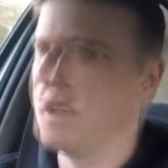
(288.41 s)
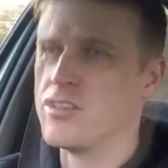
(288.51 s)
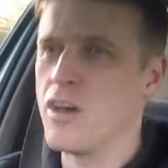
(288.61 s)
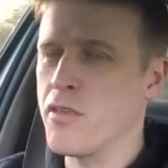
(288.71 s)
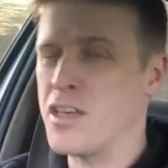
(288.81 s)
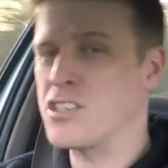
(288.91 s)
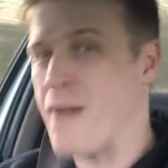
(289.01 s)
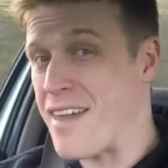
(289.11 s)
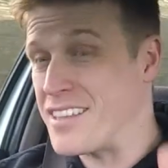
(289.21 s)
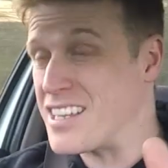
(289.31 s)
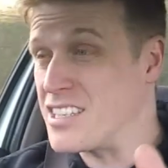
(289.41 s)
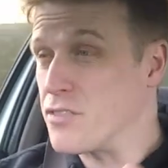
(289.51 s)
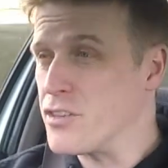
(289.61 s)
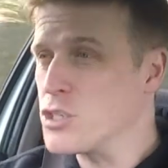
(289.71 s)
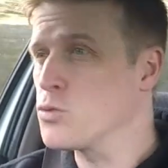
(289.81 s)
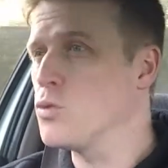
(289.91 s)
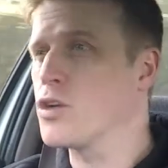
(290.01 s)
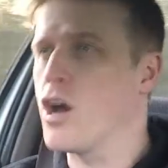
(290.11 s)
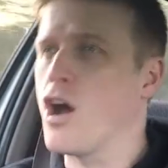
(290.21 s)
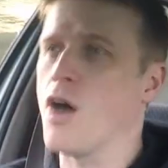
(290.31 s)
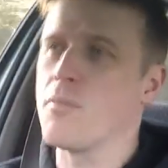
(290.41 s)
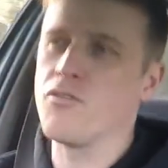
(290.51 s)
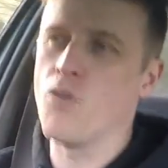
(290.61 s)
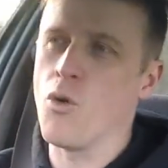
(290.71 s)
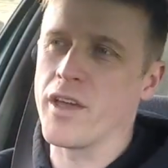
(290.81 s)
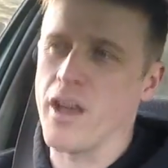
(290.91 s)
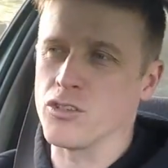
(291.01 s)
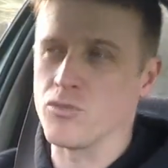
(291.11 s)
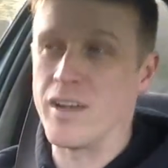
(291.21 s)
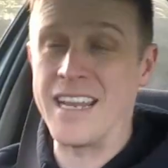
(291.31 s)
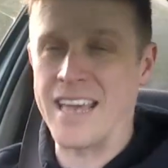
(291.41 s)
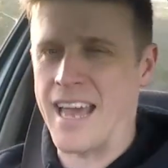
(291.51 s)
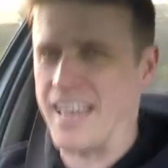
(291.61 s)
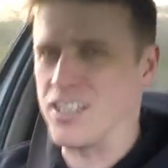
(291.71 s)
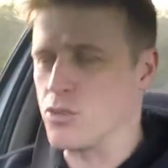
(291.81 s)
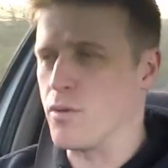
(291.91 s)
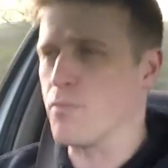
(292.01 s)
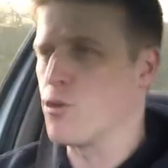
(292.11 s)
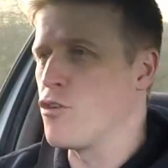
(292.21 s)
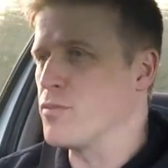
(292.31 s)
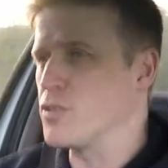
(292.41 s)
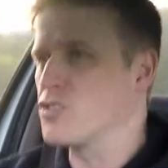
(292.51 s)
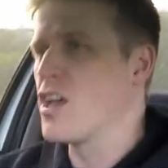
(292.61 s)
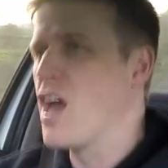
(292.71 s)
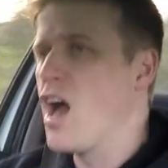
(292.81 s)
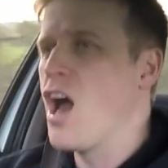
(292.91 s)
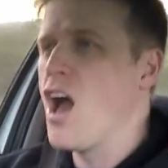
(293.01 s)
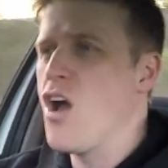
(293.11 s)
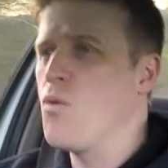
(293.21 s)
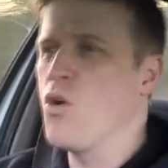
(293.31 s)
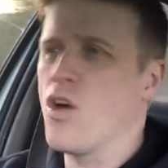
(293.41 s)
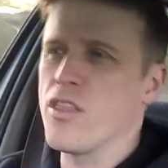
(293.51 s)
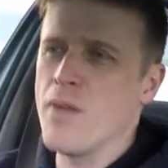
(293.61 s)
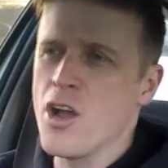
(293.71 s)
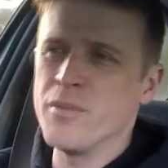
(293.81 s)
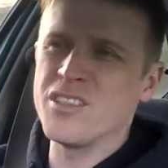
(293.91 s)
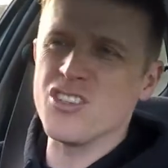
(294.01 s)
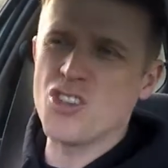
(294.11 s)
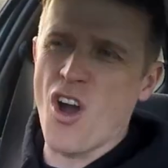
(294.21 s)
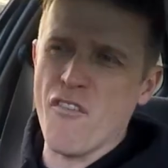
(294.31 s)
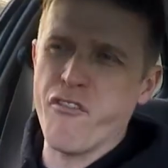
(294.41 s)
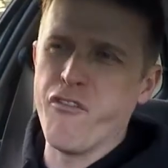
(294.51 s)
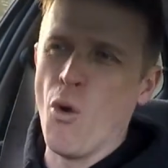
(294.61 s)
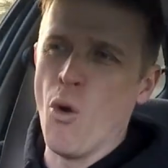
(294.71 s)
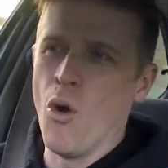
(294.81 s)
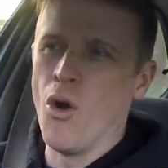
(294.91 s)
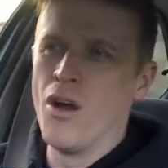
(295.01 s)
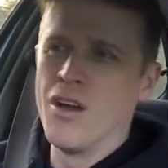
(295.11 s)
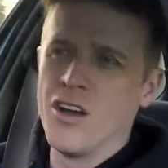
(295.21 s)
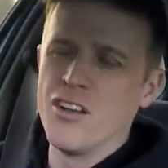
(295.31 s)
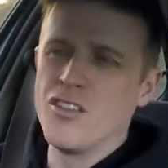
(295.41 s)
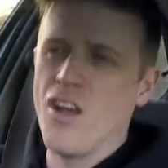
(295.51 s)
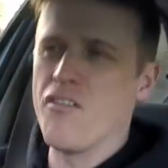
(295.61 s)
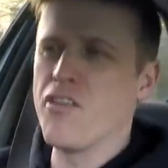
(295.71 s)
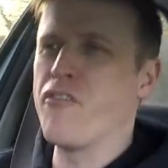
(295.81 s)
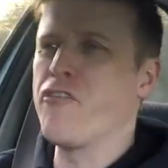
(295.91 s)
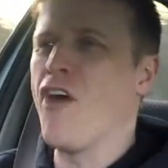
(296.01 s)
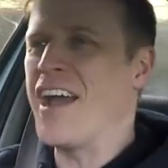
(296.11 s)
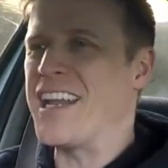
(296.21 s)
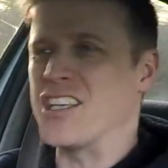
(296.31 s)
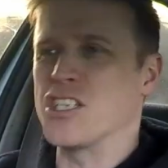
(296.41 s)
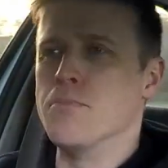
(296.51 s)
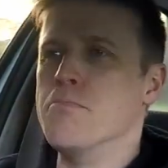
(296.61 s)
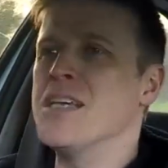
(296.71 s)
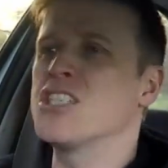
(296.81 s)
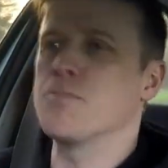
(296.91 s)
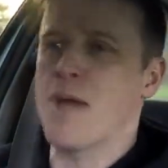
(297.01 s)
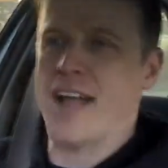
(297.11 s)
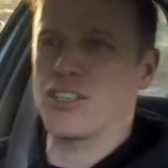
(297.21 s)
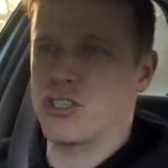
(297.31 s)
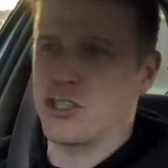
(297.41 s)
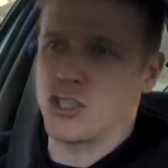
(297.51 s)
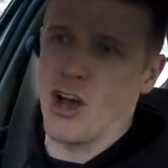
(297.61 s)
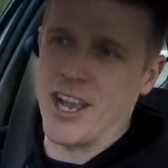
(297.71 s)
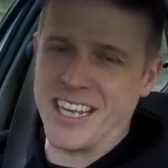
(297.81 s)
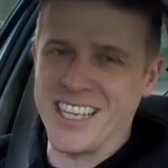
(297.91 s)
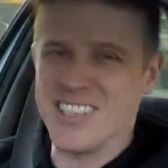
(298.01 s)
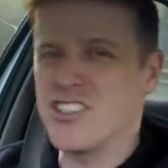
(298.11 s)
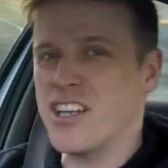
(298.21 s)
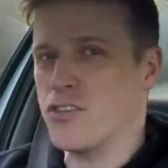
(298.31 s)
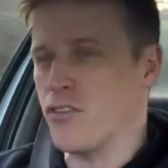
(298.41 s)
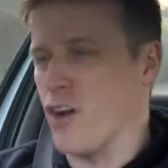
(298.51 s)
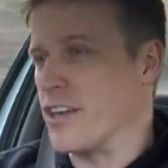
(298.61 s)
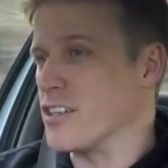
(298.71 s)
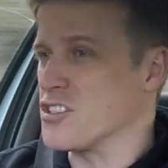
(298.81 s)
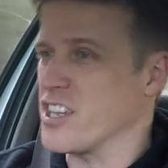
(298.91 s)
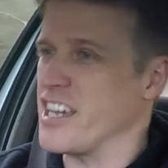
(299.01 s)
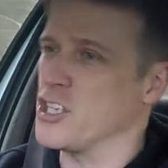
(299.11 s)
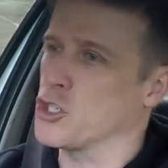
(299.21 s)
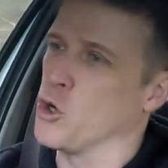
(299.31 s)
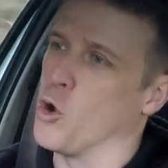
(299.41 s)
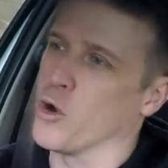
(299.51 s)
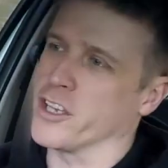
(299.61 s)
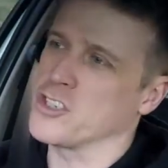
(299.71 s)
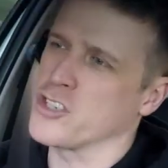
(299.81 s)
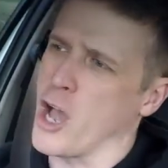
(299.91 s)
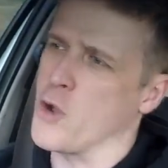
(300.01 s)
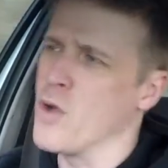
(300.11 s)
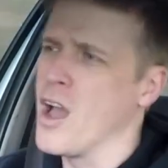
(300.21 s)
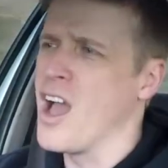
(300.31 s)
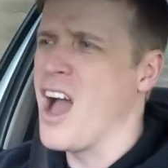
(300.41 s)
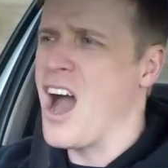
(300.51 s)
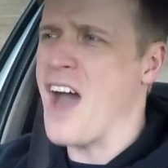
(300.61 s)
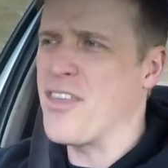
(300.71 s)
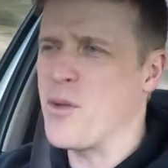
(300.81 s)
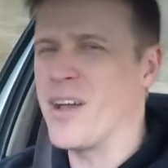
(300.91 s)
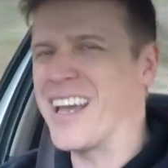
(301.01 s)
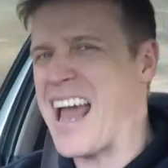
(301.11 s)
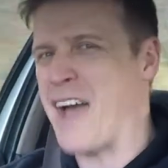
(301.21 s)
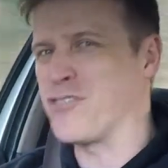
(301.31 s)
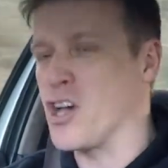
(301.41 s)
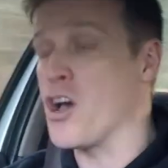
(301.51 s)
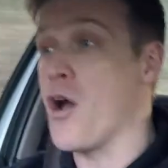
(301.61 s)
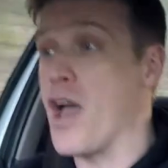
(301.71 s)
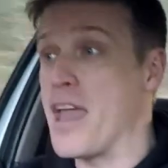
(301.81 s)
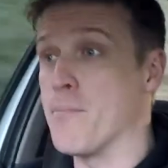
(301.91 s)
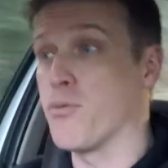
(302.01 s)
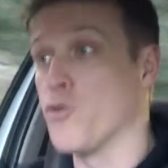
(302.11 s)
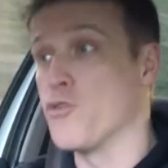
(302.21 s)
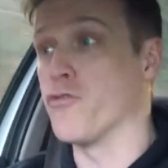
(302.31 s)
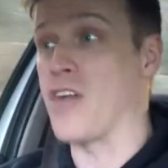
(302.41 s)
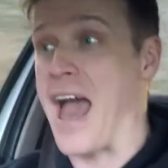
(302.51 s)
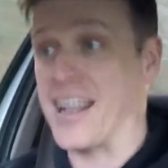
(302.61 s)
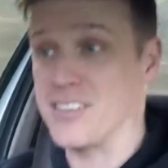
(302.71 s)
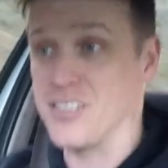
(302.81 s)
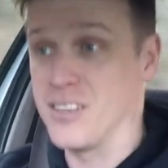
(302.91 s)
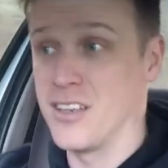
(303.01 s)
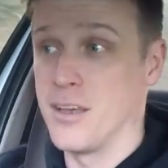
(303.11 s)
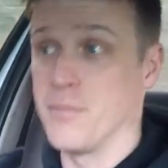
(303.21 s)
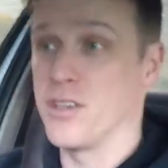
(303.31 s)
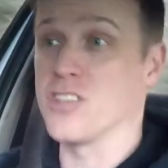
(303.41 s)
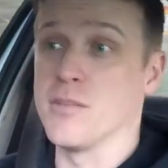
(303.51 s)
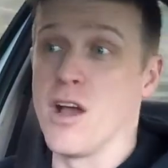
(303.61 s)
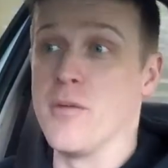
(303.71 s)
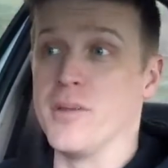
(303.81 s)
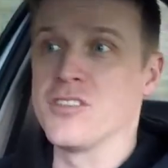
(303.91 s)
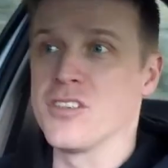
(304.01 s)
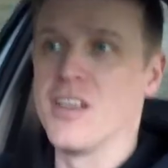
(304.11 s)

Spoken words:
So other things about this individual car before we're going to really getting into improvements. Well, at the moment it's got 4 of the finest mismatched Chinese ditch finders at each corner. So I think we're going to have to improve that, because at the moment